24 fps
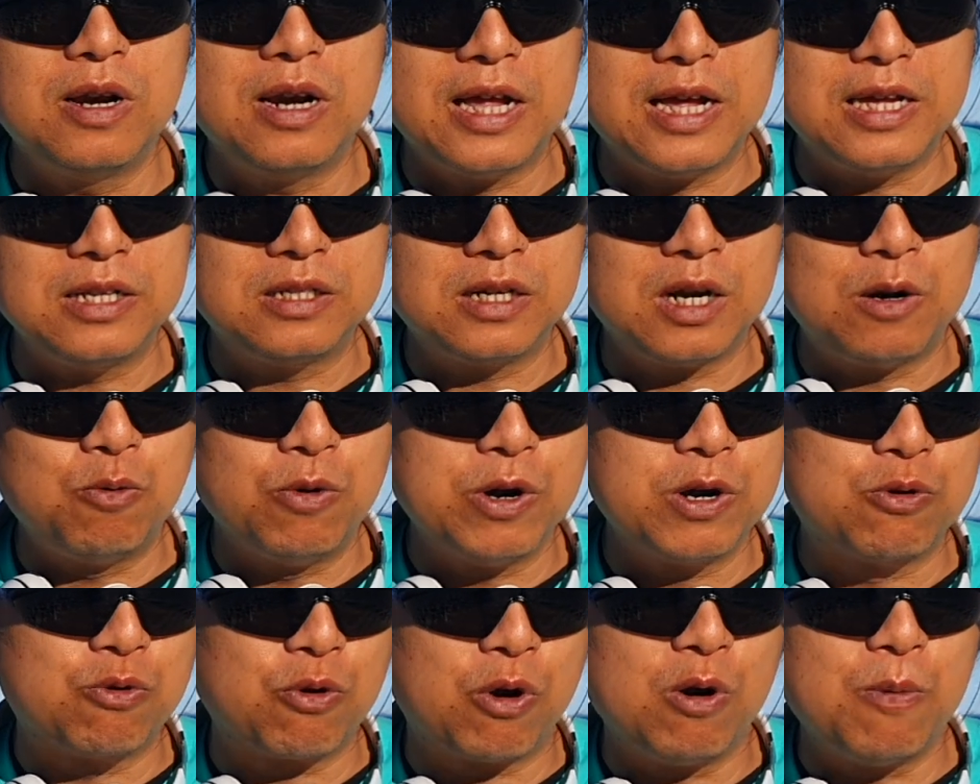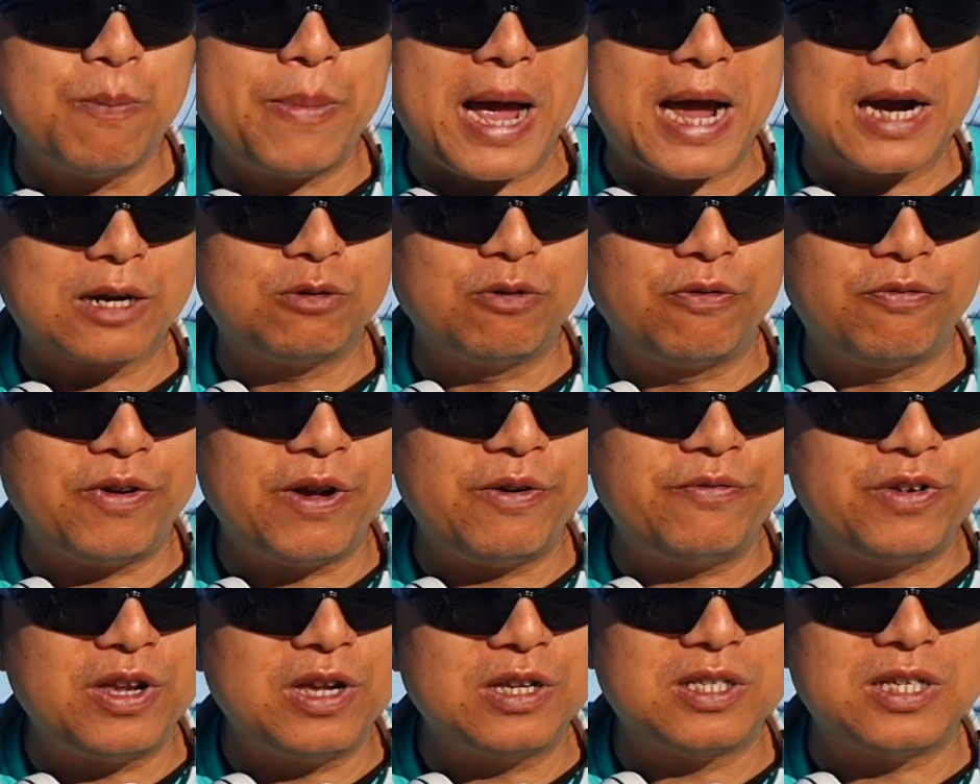or later we grow back to
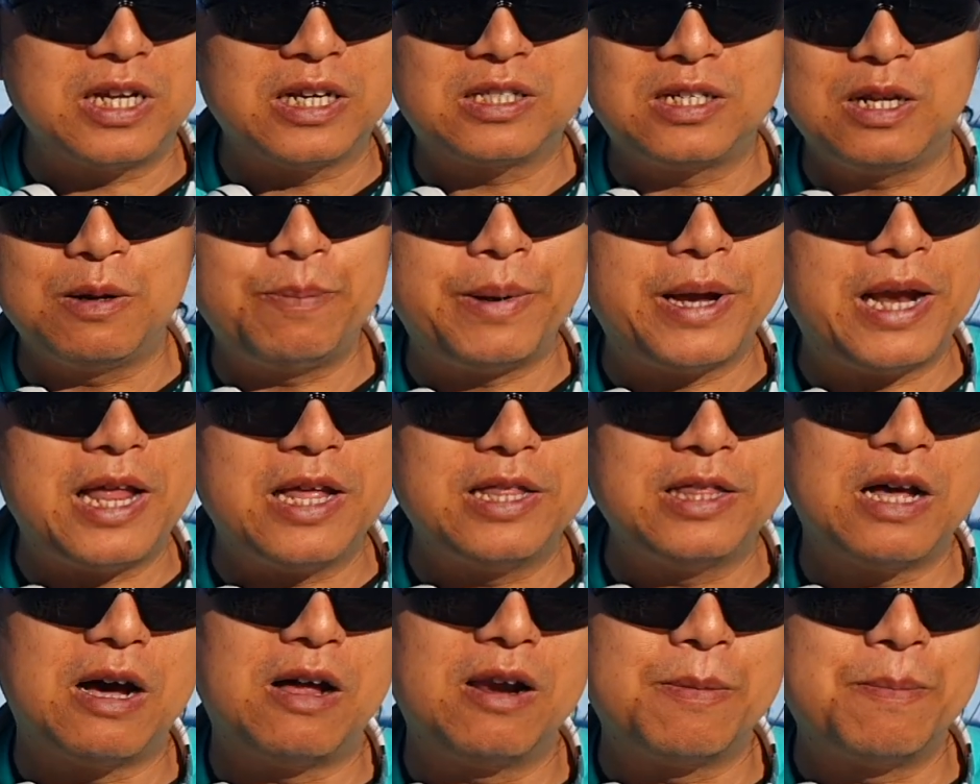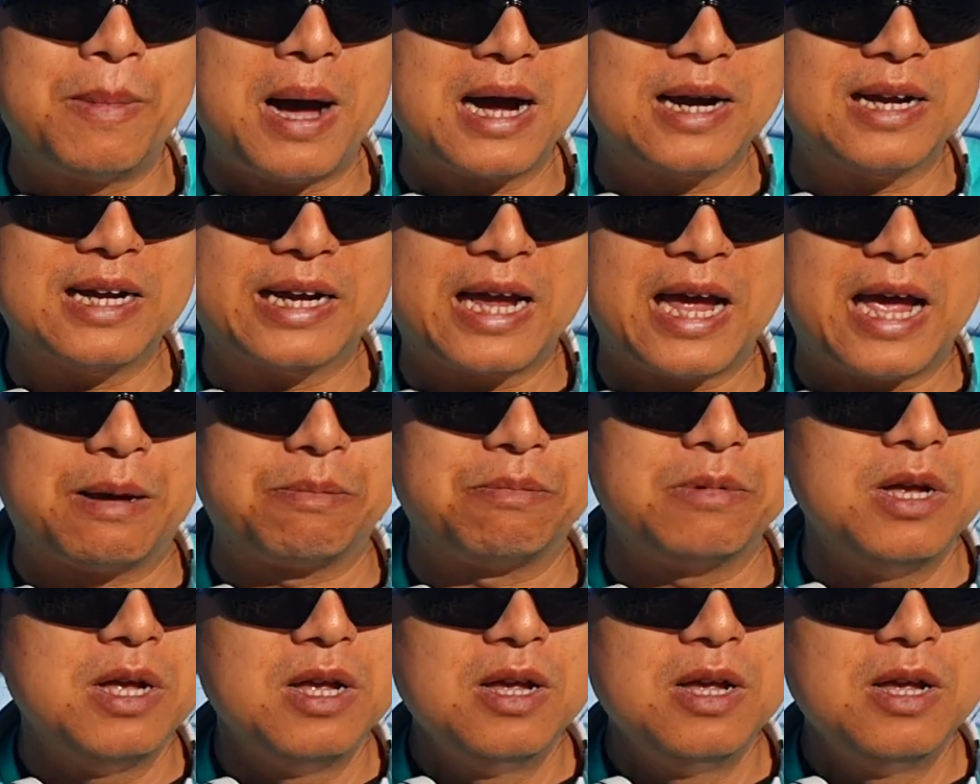$50-60 billion market cap.